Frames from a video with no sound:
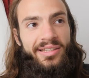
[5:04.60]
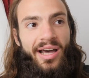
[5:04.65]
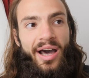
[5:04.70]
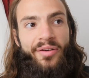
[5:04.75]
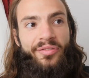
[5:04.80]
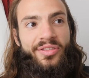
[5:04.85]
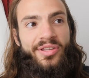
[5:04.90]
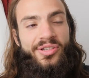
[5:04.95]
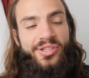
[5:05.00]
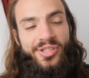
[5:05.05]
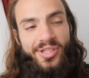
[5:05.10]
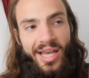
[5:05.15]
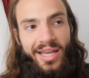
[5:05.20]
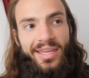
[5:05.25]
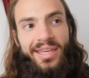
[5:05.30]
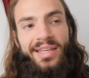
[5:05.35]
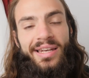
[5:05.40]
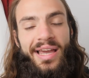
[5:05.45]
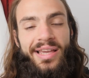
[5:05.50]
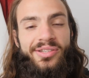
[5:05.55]
off the
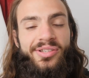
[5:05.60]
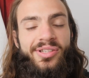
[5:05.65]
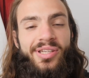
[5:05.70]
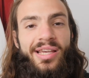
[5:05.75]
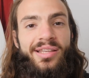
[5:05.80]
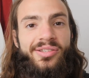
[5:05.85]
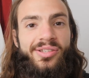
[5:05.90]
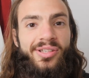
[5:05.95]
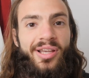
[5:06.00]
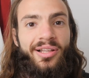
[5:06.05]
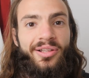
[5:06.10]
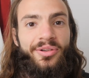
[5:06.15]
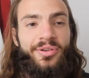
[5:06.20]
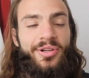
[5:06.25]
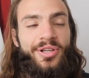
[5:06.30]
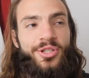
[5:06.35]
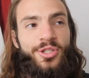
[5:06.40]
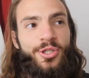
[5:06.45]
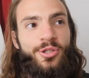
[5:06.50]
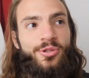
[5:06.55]
second I said
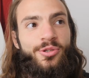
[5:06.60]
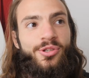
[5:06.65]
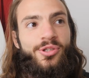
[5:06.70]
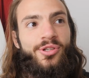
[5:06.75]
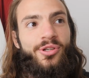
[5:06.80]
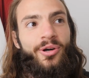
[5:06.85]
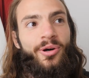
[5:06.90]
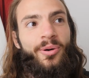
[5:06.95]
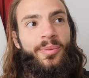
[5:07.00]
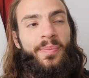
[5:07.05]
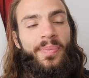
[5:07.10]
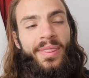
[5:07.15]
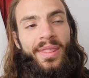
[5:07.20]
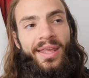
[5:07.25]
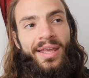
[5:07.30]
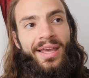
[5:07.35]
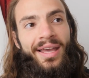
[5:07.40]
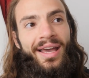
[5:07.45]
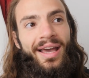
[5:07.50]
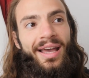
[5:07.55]
celery juice. So,
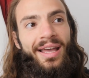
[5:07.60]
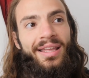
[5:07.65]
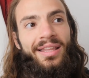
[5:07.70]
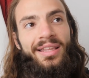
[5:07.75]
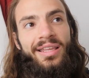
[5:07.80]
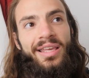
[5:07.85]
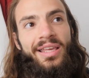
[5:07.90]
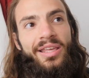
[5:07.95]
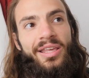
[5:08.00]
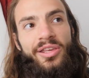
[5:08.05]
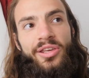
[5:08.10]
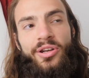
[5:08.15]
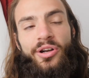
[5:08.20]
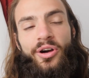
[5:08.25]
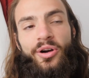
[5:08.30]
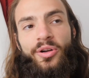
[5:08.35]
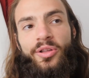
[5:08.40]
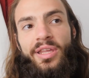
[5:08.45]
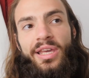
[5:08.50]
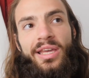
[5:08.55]

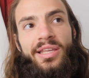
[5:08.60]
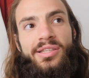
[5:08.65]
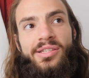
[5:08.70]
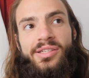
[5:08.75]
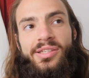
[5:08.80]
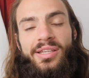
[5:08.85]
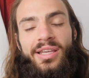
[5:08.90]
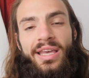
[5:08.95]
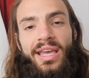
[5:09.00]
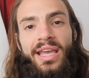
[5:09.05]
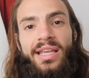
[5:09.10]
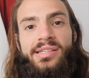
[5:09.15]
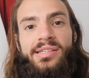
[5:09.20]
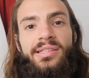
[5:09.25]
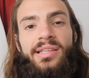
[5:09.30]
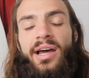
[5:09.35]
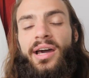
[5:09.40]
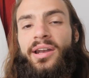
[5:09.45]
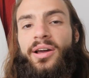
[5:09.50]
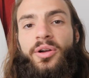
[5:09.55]
it's
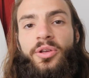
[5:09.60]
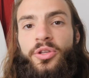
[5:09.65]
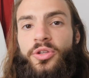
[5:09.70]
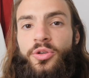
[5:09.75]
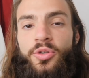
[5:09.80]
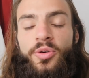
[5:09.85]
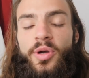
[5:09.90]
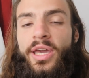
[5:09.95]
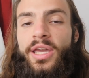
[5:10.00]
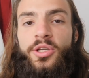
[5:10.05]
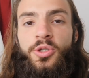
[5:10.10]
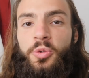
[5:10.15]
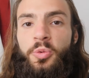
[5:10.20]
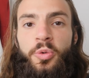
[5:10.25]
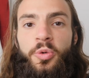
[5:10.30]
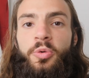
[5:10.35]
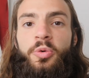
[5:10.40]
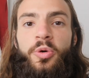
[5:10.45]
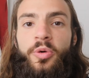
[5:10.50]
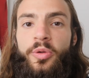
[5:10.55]
not a new age
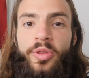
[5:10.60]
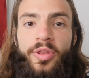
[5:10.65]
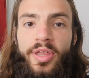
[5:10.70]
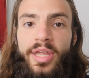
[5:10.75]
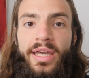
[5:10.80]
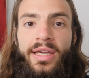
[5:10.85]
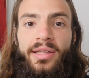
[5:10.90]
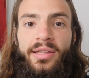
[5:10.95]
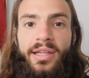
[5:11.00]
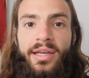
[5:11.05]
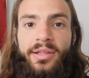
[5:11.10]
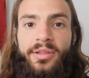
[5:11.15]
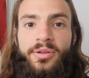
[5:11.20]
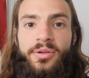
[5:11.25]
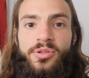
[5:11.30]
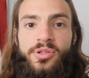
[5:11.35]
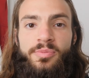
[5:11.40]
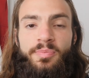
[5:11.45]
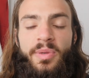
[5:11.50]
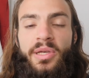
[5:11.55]
woo woo thing. Like,
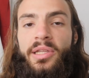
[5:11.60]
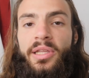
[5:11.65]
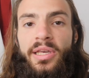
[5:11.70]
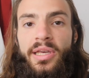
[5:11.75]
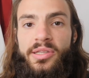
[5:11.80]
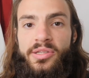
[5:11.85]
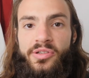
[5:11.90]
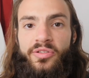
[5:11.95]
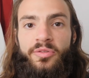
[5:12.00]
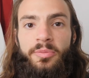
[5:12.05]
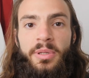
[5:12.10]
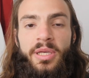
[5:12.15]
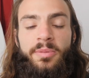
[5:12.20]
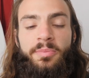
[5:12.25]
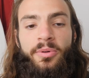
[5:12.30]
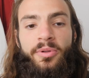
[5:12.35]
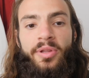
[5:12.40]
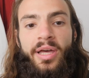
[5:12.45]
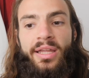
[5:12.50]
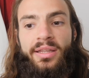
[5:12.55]
there's millions of
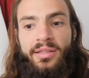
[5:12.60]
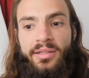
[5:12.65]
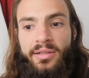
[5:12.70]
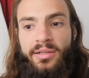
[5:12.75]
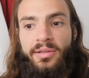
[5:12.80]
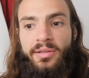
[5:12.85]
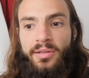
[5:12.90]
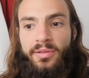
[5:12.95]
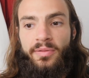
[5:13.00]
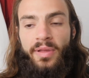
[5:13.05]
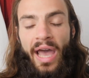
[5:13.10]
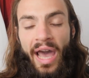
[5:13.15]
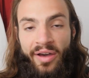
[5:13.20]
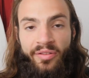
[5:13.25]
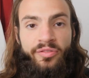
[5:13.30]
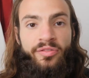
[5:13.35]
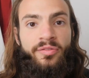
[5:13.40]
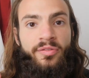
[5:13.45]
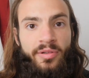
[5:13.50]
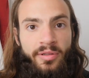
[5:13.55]
people that have